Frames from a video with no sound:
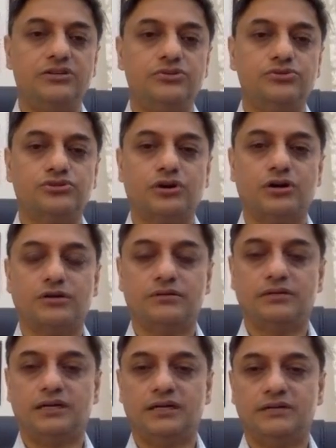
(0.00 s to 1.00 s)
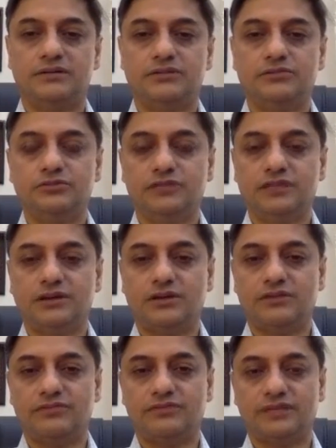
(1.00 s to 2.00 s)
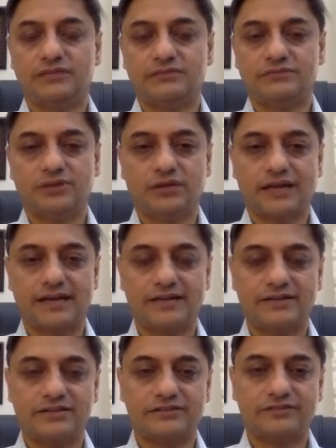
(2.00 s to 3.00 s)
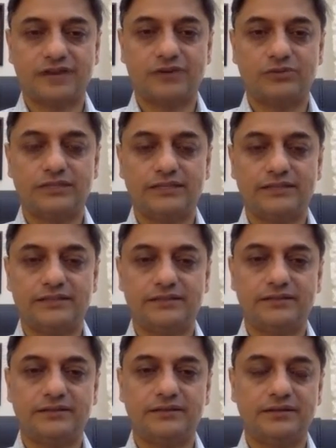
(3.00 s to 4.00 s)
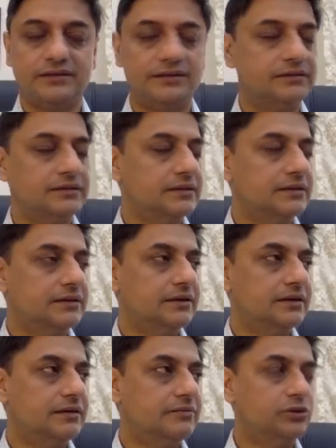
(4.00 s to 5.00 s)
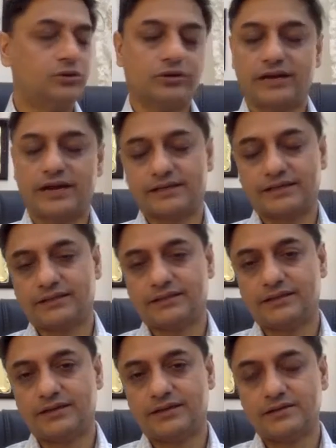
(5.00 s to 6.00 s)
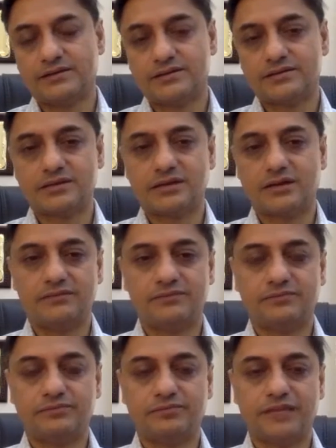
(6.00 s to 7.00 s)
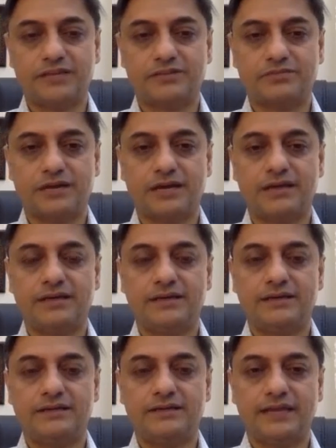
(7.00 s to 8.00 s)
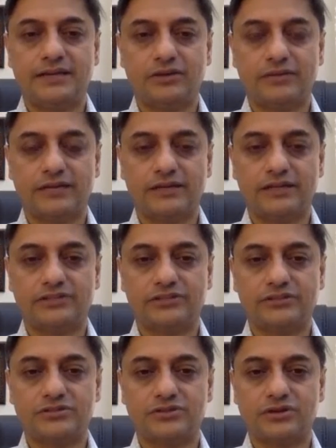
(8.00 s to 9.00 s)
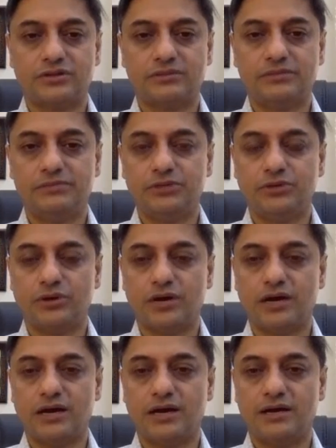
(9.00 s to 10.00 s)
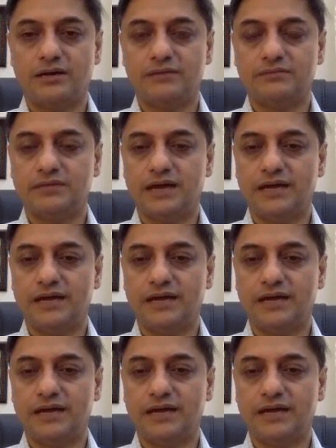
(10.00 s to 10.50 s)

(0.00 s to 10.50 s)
You saw the removal of all kinds of outdated bureaucratic hurdles placed by telecom regulations on the BPO